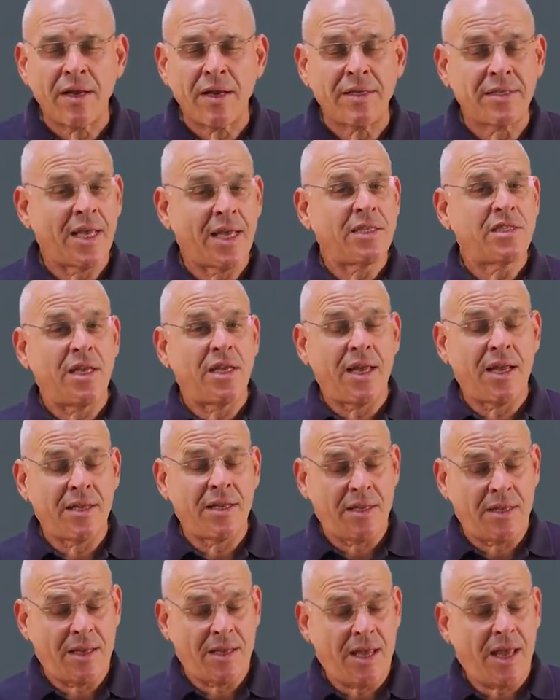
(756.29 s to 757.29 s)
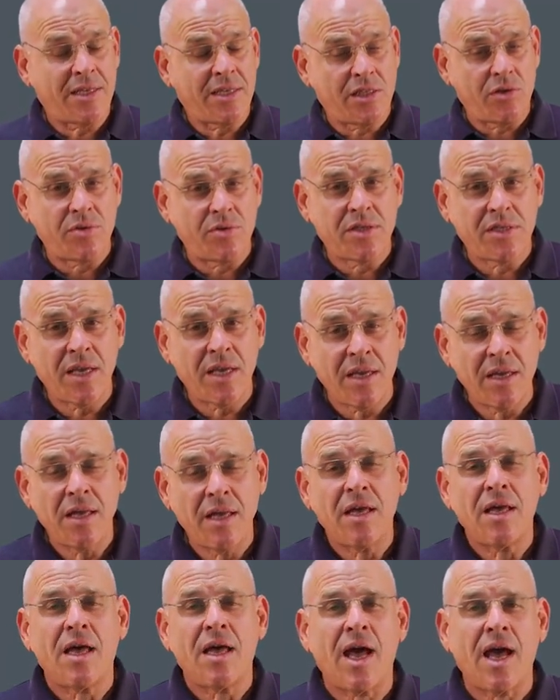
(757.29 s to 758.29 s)
As, as, and as you see,
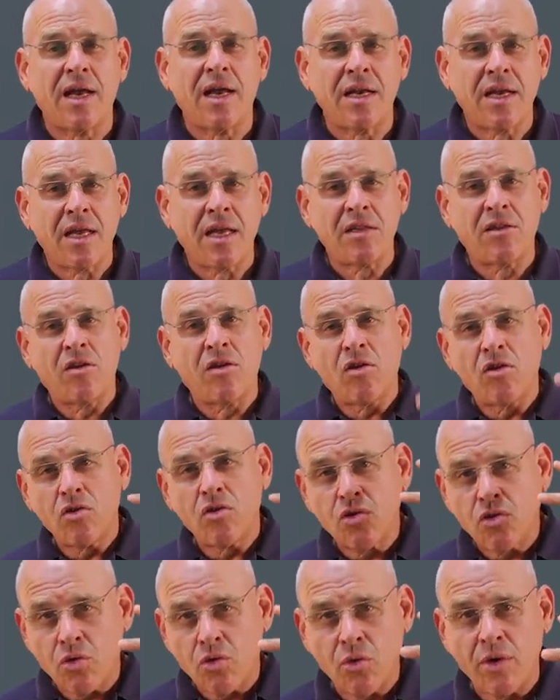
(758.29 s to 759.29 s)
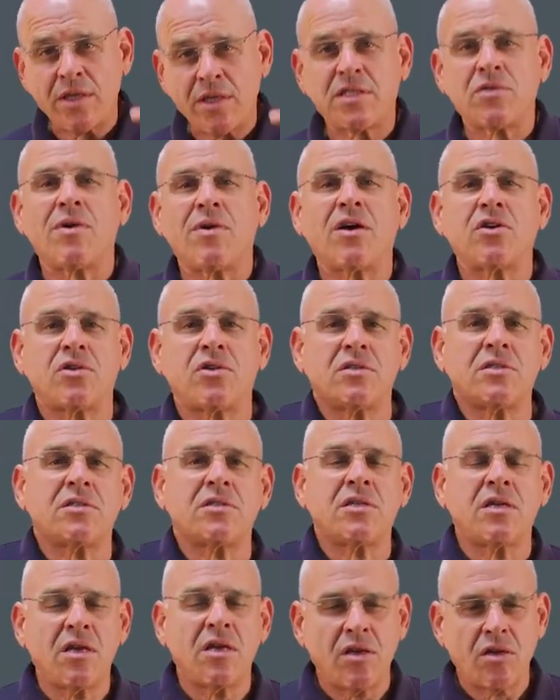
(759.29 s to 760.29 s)
I need two
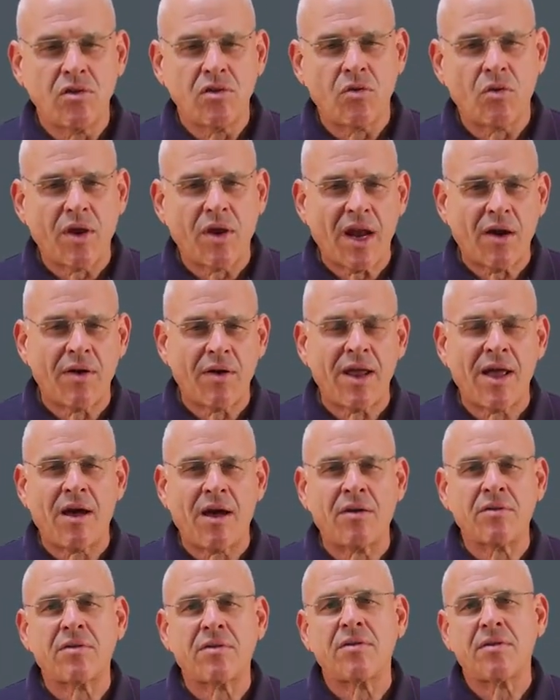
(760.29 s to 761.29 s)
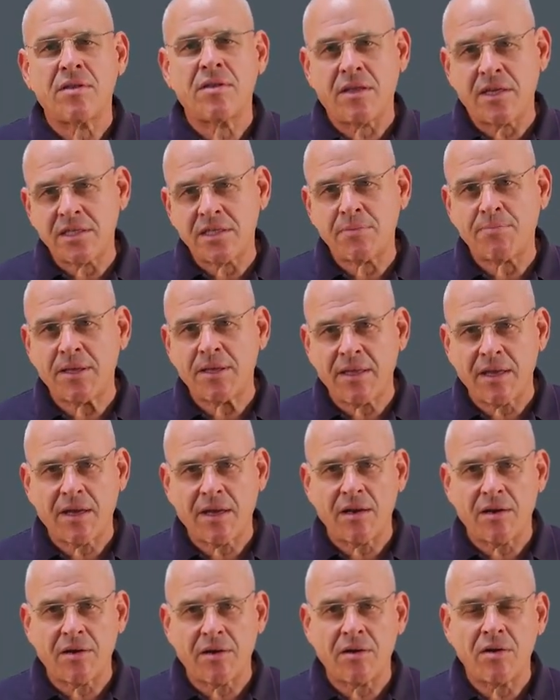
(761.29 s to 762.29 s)
instructions to carry out this
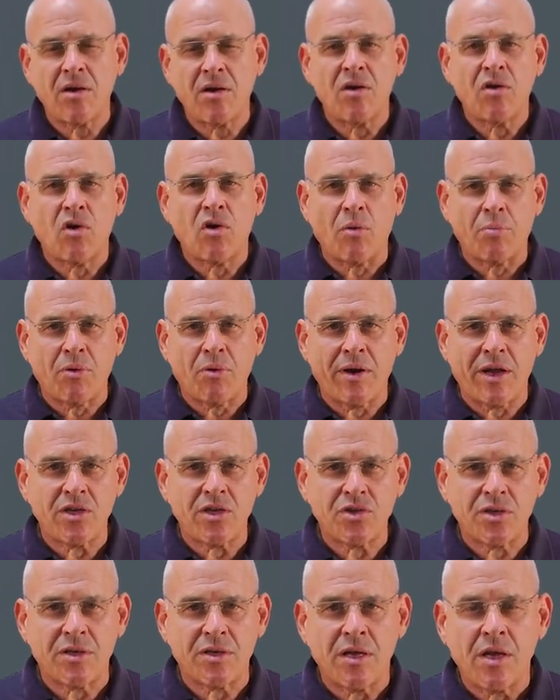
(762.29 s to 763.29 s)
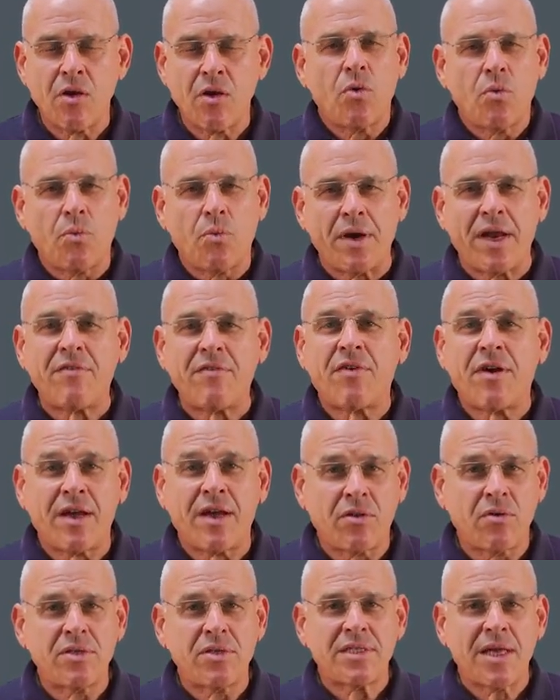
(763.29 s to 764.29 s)
particular operation. Whenever I
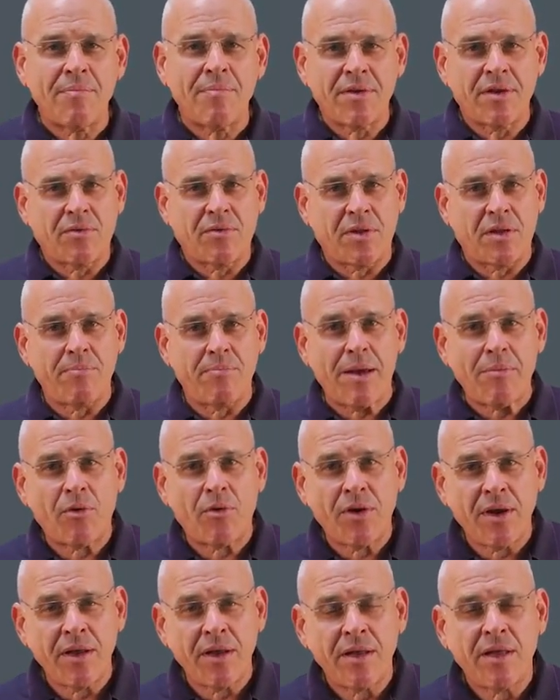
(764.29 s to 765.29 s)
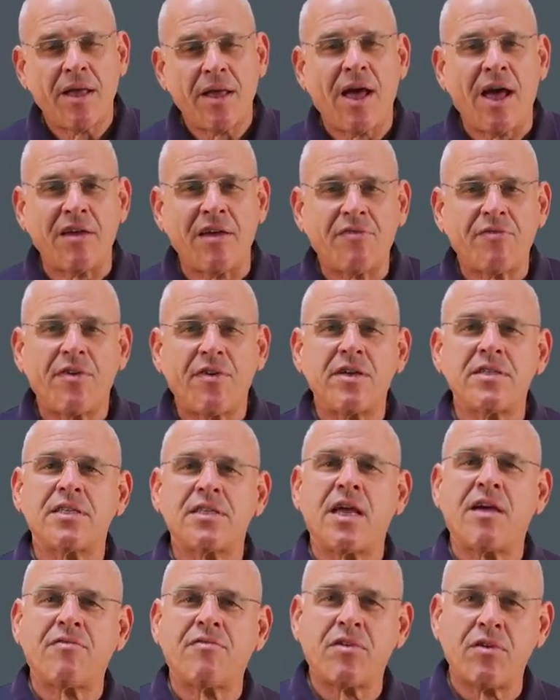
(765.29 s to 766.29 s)
do something to the memory, I first
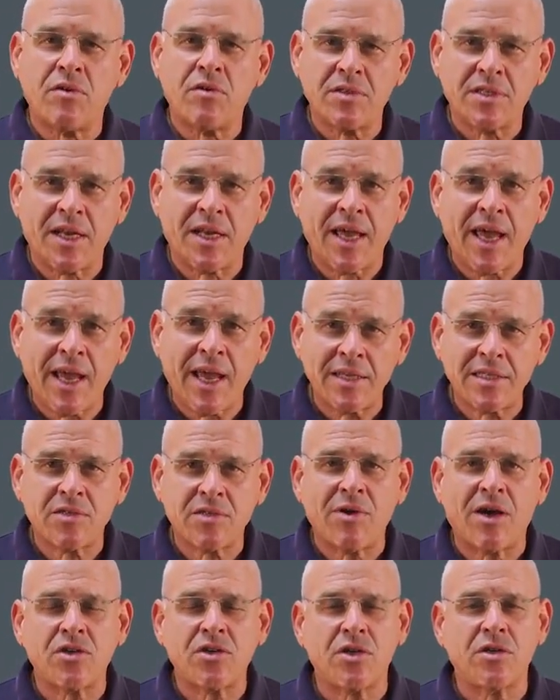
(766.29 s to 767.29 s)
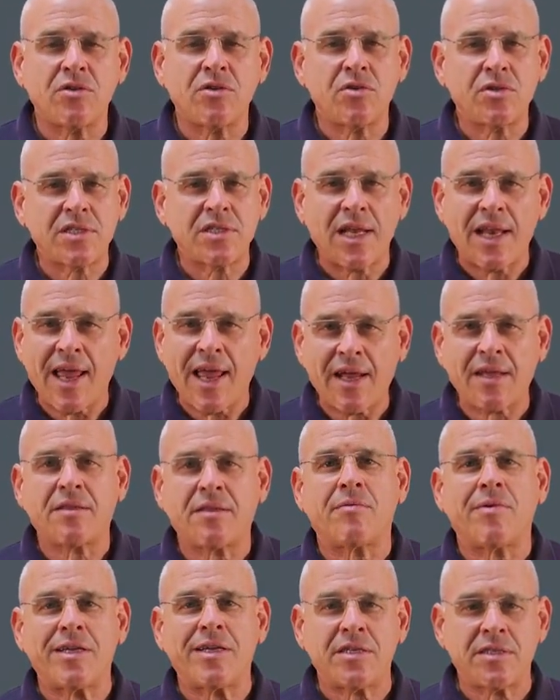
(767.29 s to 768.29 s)
have to use an A instruction to select
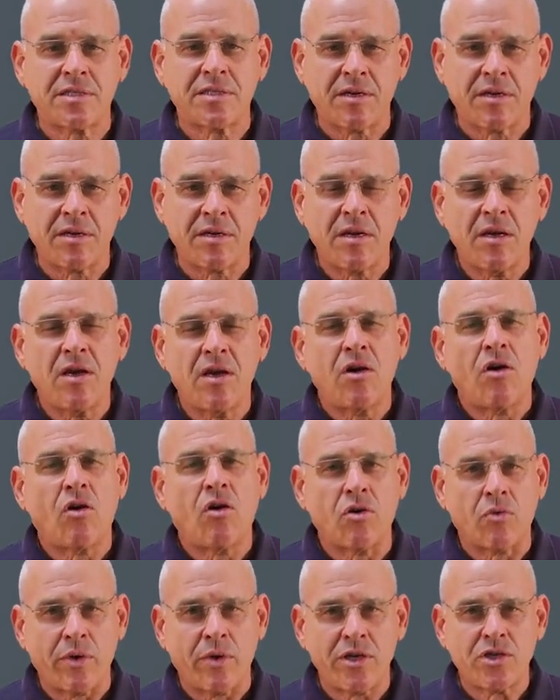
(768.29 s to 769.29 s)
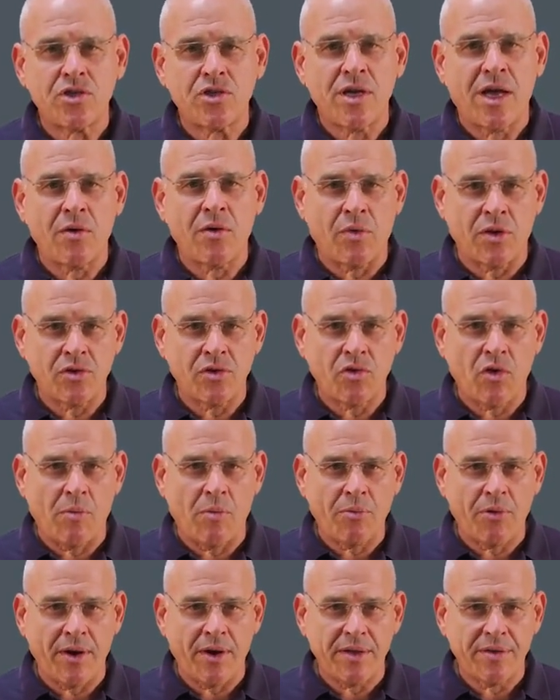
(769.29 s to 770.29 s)
the register on which I want to
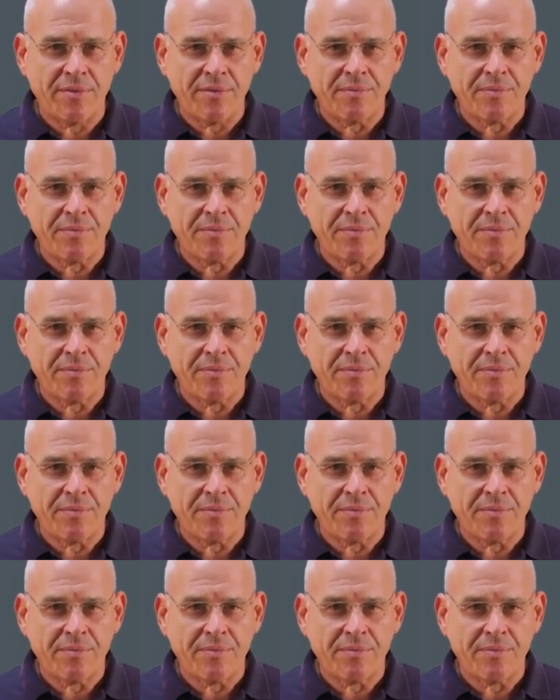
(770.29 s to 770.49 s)
operate.